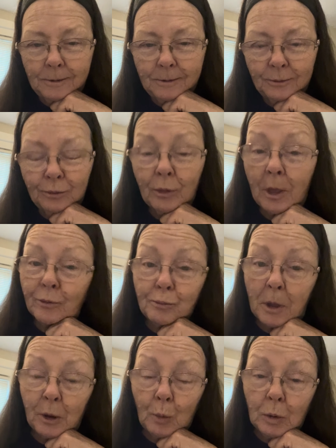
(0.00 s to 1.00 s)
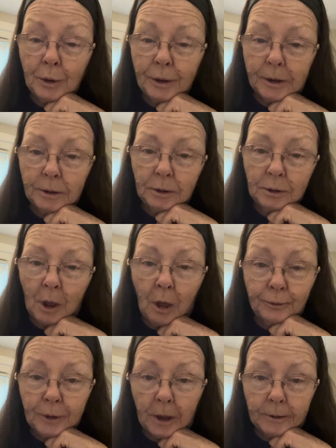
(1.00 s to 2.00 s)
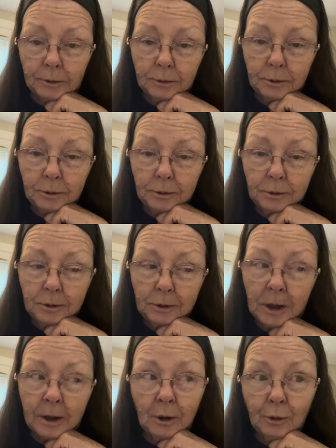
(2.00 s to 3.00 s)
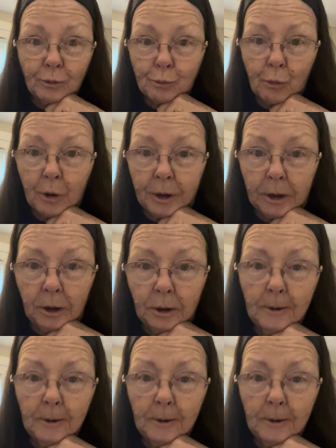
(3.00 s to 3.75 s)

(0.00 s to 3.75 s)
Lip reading: So that's my quilting, all done. And it looks pretty.